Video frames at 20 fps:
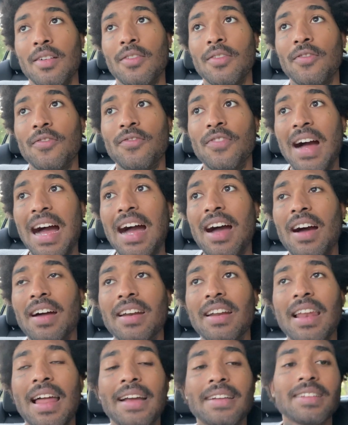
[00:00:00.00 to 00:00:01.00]

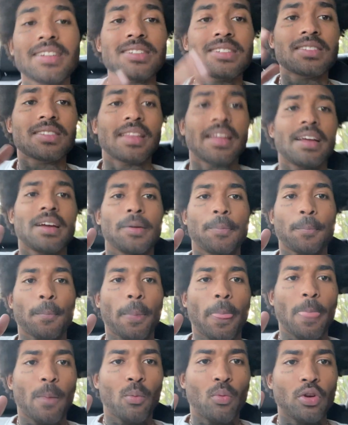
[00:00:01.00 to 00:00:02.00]
500, like this thing
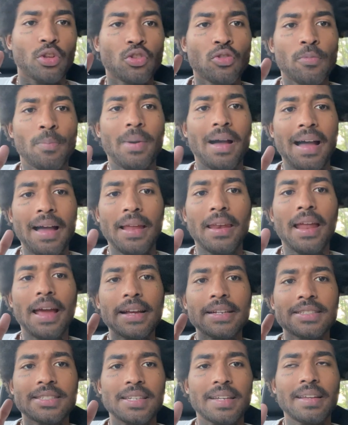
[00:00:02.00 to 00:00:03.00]
when you buying
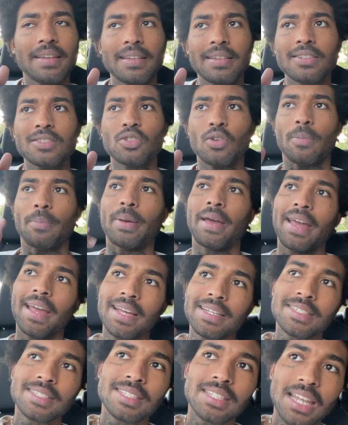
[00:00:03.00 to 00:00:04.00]
like jeans or
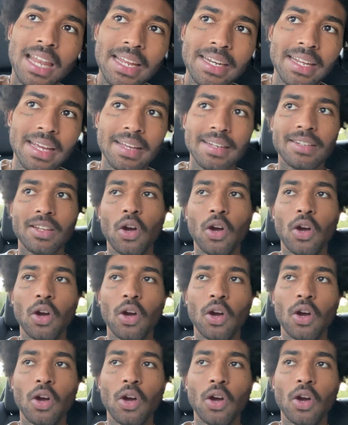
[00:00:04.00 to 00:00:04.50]
pants and shit like that,